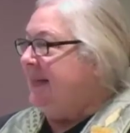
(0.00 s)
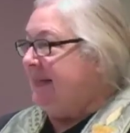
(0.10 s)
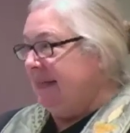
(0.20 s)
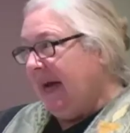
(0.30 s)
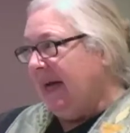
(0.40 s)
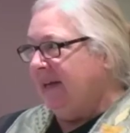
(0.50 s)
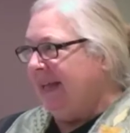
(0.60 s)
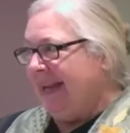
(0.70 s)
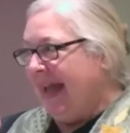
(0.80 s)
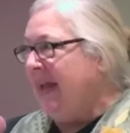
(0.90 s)
denial
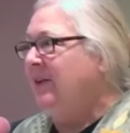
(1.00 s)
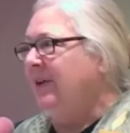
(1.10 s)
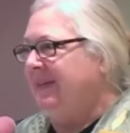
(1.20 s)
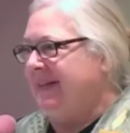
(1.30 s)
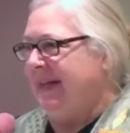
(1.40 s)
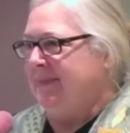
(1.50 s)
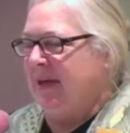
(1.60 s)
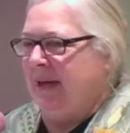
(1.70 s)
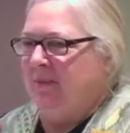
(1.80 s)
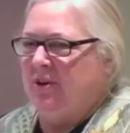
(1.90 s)
and anger at the same
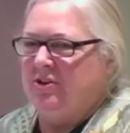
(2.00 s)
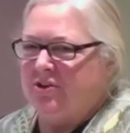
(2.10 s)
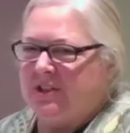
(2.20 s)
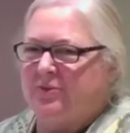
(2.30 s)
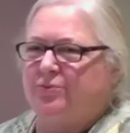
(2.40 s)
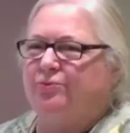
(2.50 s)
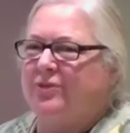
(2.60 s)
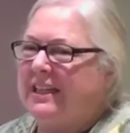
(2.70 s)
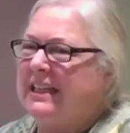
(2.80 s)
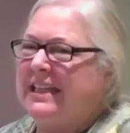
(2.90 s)
time, where you're just
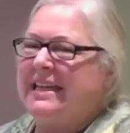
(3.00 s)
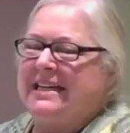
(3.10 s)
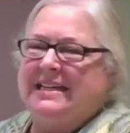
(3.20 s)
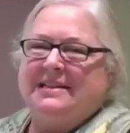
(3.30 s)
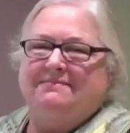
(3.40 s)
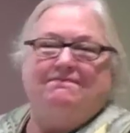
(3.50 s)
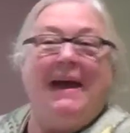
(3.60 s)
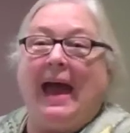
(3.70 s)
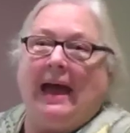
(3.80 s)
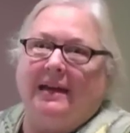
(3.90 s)
really
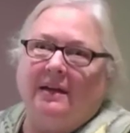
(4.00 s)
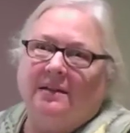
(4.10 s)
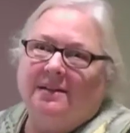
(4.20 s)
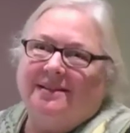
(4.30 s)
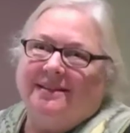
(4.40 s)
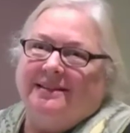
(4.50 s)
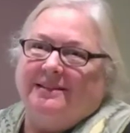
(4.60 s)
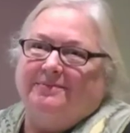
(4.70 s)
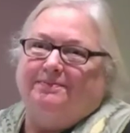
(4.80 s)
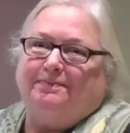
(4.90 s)
mad,
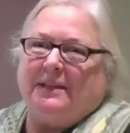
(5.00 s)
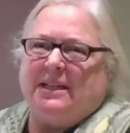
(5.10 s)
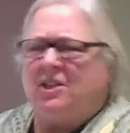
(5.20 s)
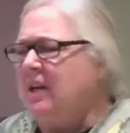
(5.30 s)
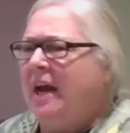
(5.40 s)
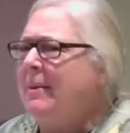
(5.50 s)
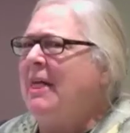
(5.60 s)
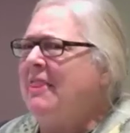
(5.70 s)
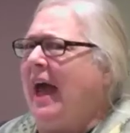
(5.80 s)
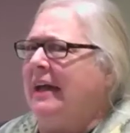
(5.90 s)
but it's not
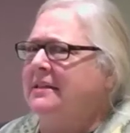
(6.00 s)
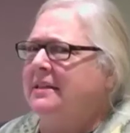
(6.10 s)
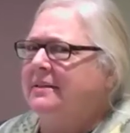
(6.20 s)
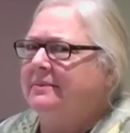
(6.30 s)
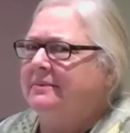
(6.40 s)
about that.